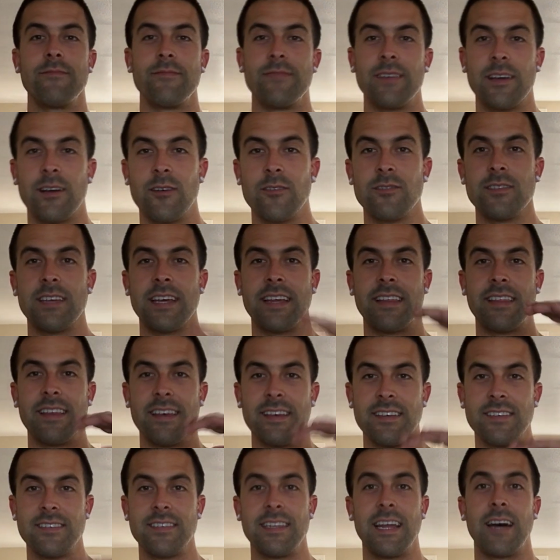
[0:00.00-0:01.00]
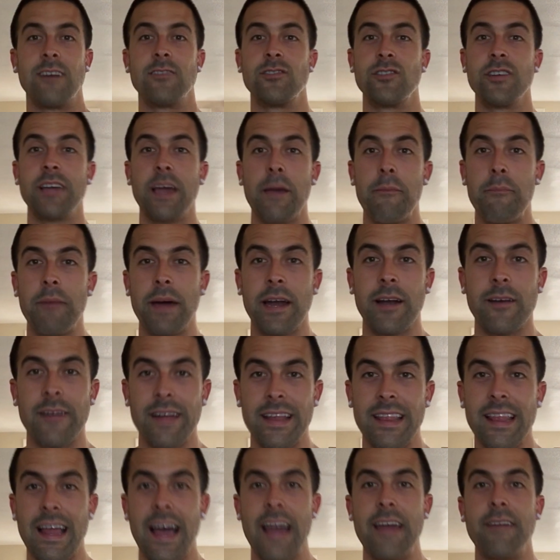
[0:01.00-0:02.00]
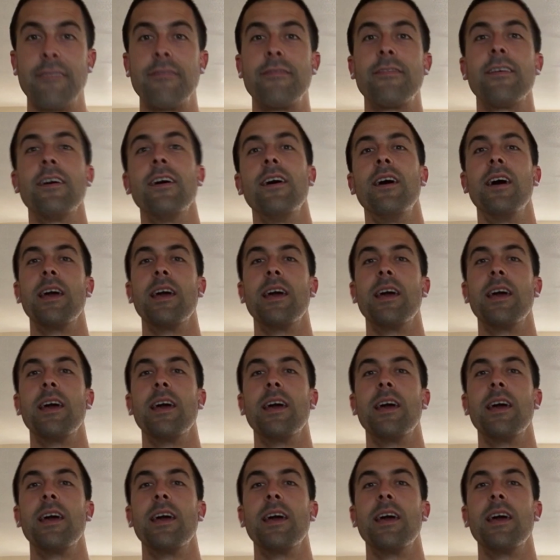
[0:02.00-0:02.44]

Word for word: It goes like this. Now, as you get better at life,